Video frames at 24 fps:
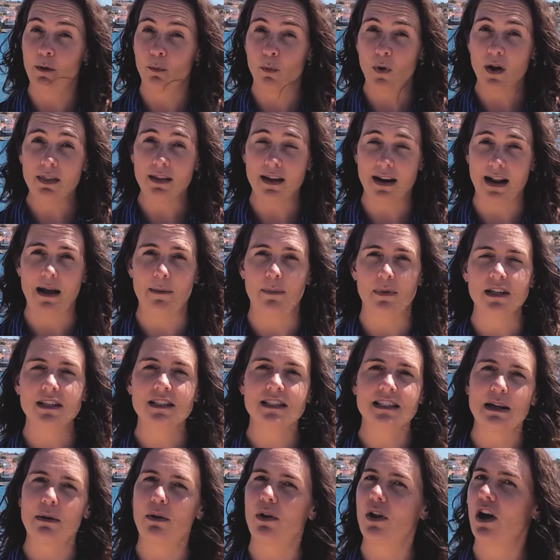And when that
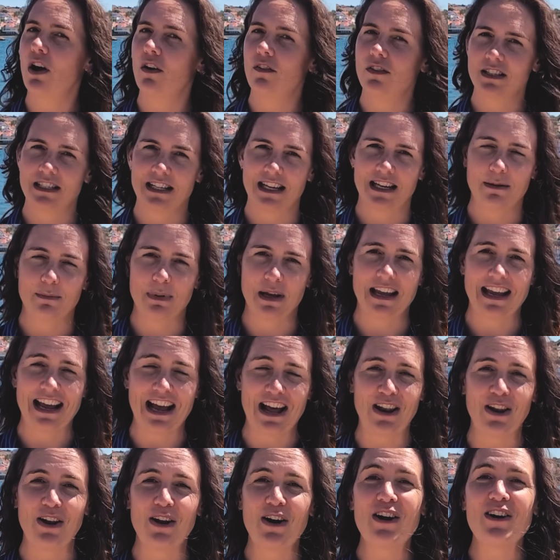happens, there will obviously be
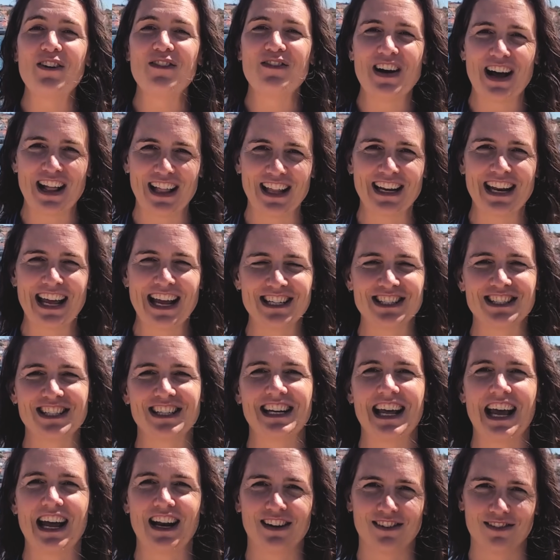a lot of
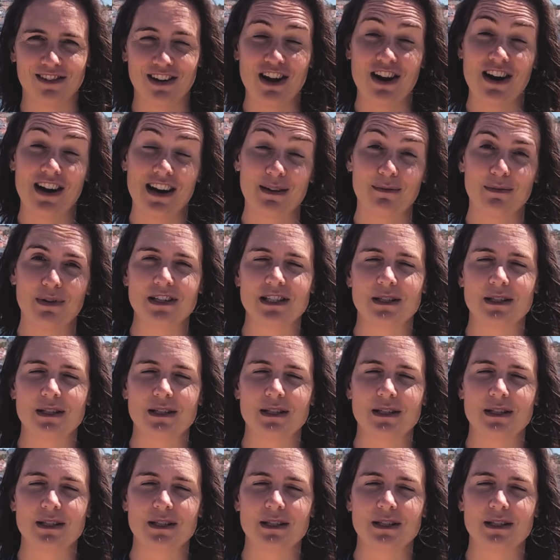validation and learning